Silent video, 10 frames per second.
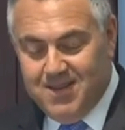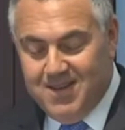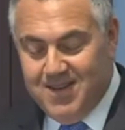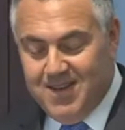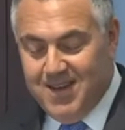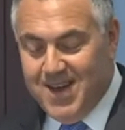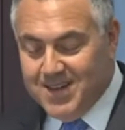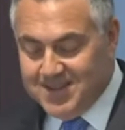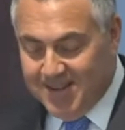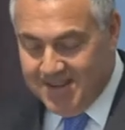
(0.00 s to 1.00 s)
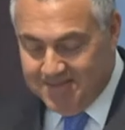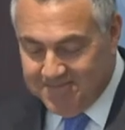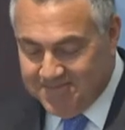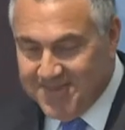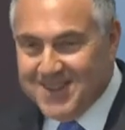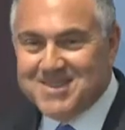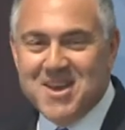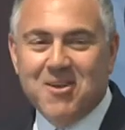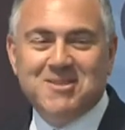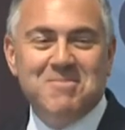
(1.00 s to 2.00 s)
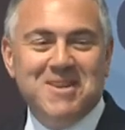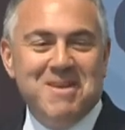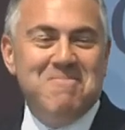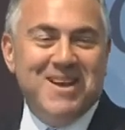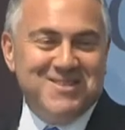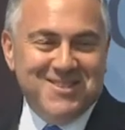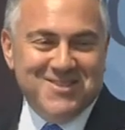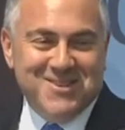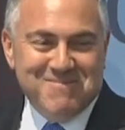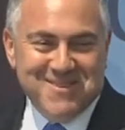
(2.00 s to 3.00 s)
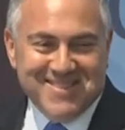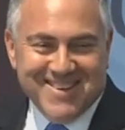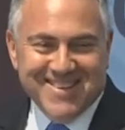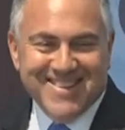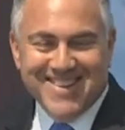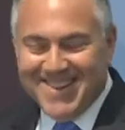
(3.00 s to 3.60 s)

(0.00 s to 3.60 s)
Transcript: Mm -hmm. Lastly, that's the ultimate ambassadorship, isn't it?